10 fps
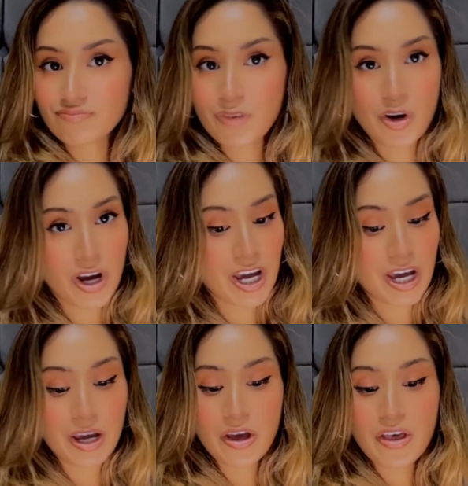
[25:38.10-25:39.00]

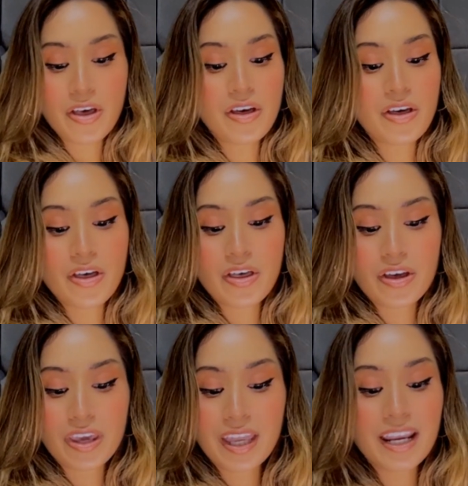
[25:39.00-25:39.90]
Okay?
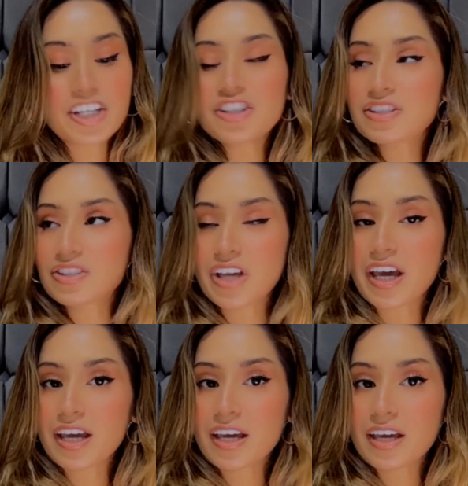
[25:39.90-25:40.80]
Can I just
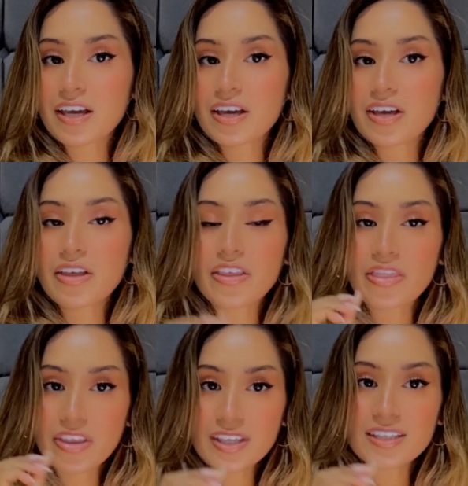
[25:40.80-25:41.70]
say,
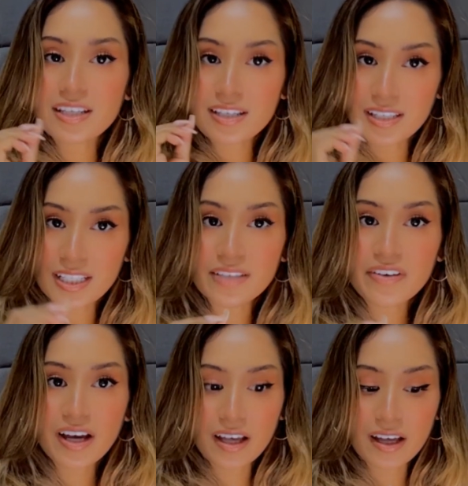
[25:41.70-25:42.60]
this
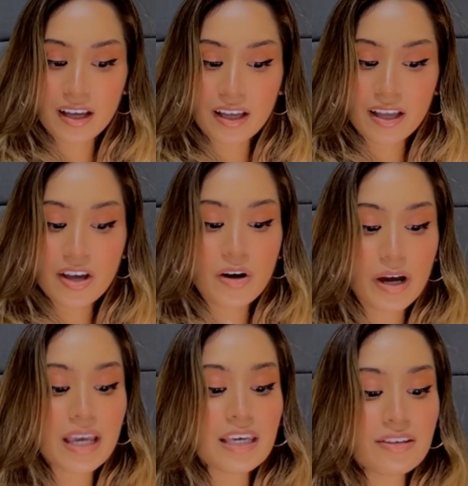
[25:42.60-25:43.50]
diva?
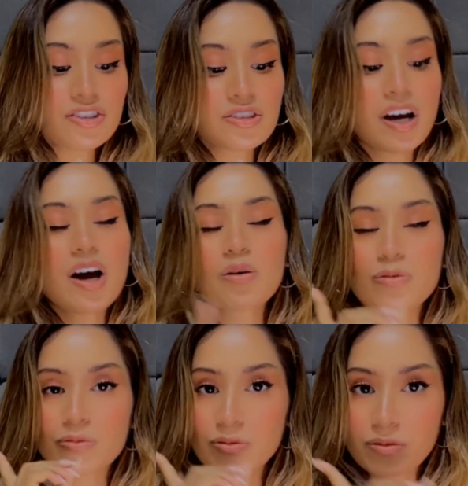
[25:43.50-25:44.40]
Okay, he saw
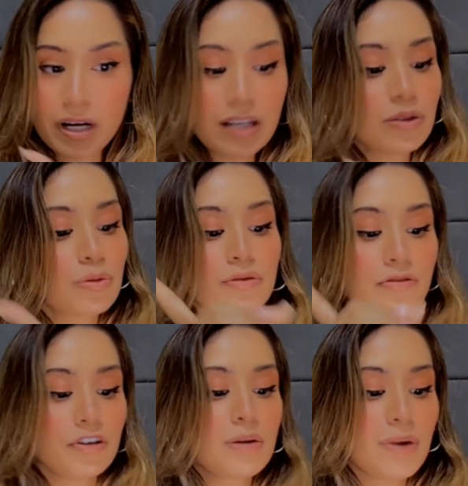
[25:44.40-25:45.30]
right through
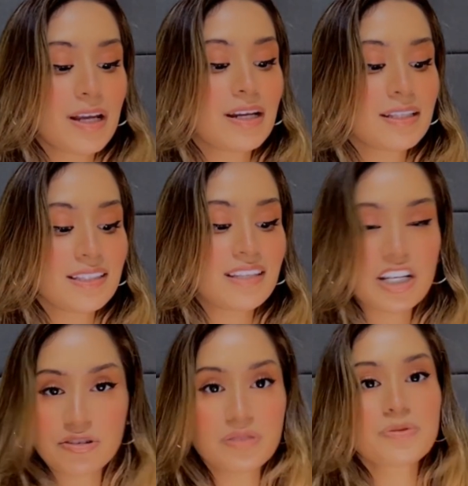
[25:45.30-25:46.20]
Freeman and his
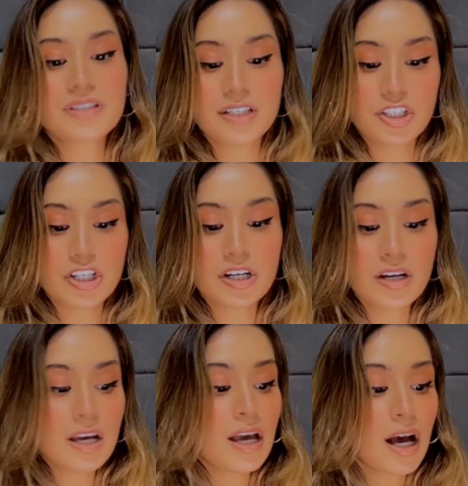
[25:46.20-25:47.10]
dangerous procedure.
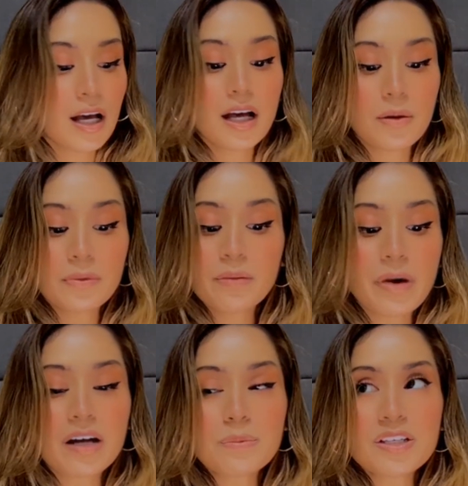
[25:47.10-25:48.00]

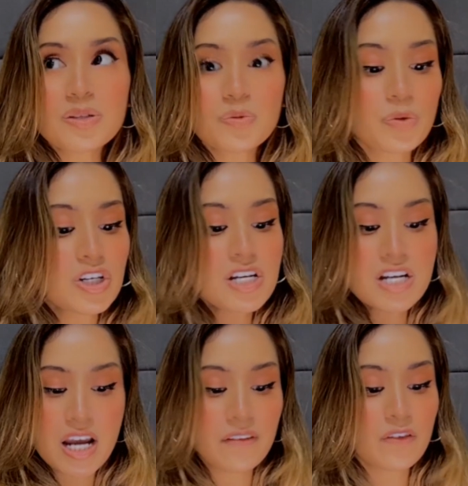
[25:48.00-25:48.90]
Lobotomies were
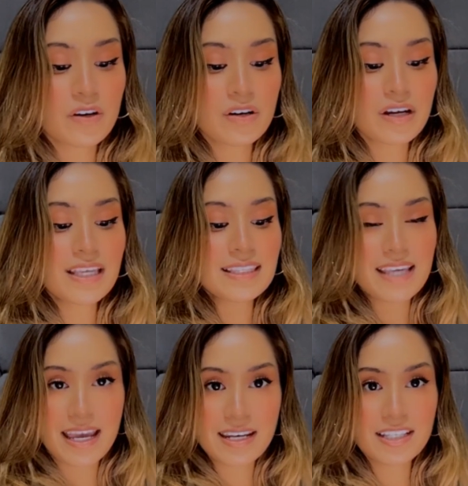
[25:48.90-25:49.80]
never
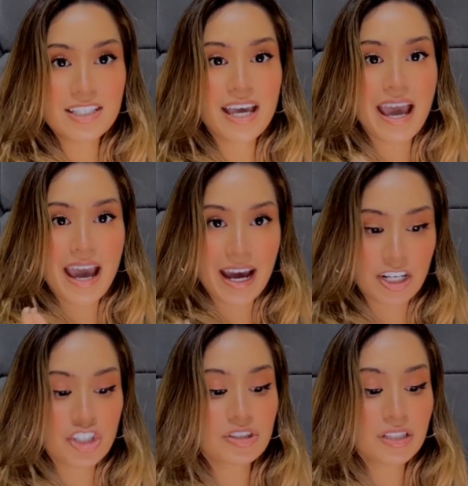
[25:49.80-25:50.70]
intended to
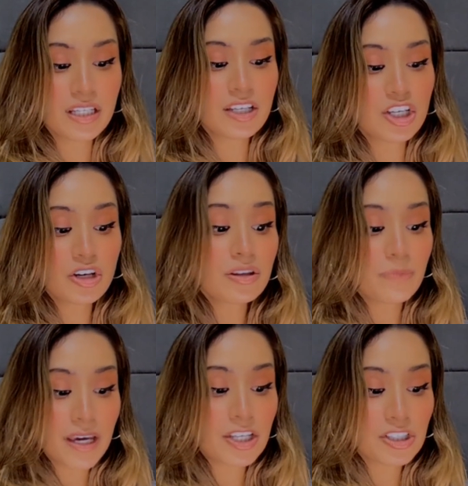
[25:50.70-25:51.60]
actually cure the
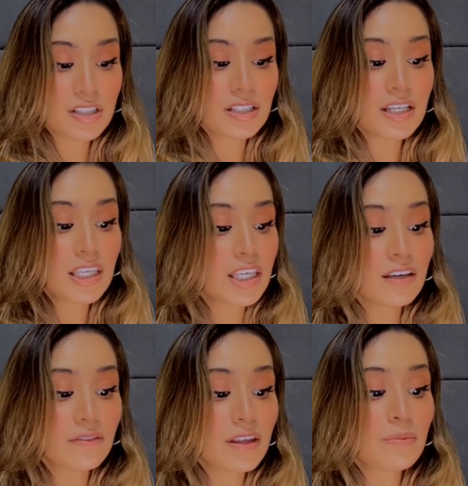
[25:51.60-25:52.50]
patient and
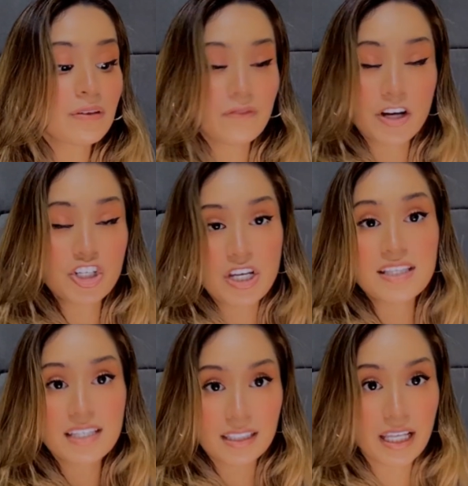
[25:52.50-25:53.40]
give them a fair
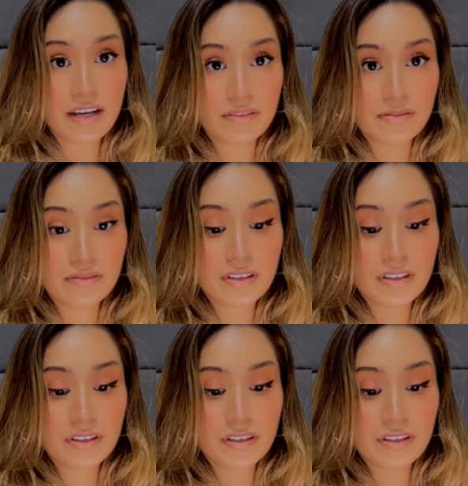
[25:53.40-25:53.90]
chance at life.